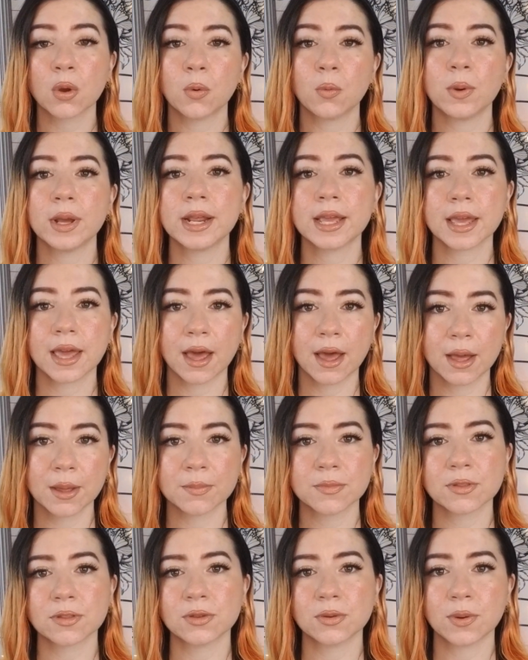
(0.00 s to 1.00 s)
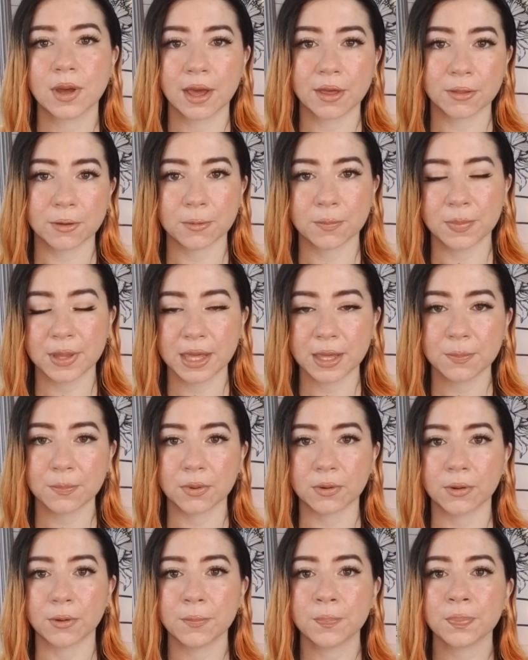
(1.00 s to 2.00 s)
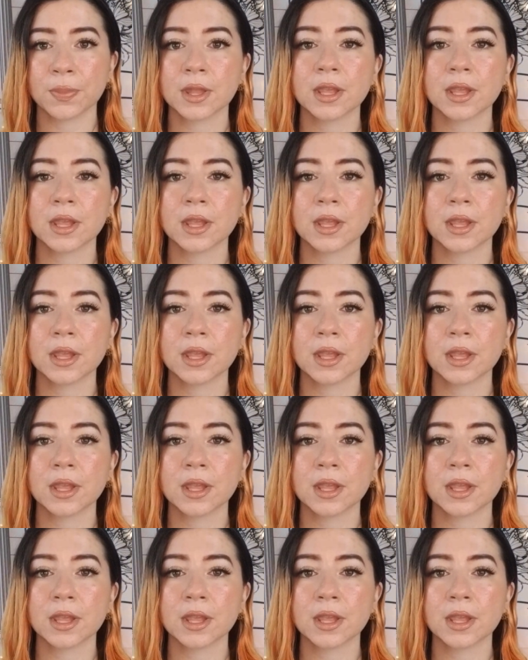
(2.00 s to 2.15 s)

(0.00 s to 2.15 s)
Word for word: when it comes to other people.